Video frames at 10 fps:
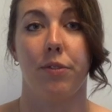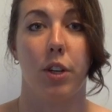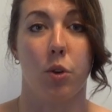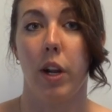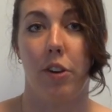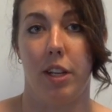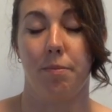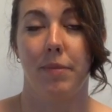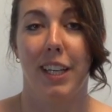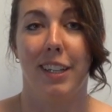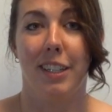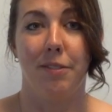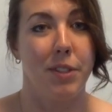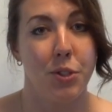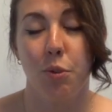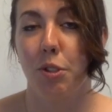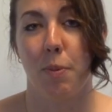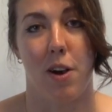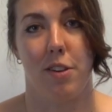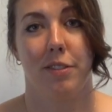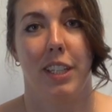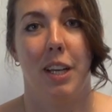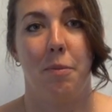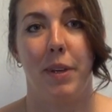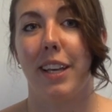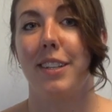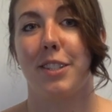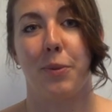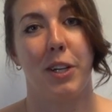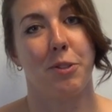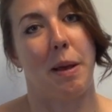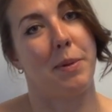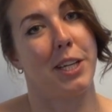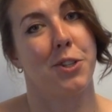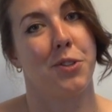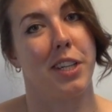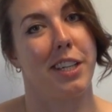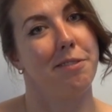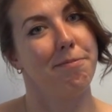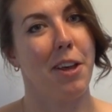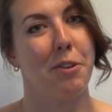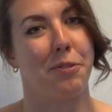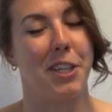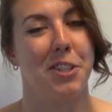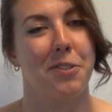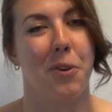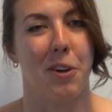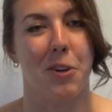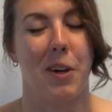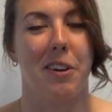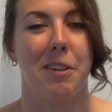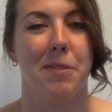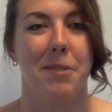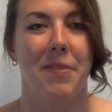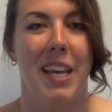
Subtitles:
foot aquarium is too narrow because the readers might be interested in other fish or aquariums.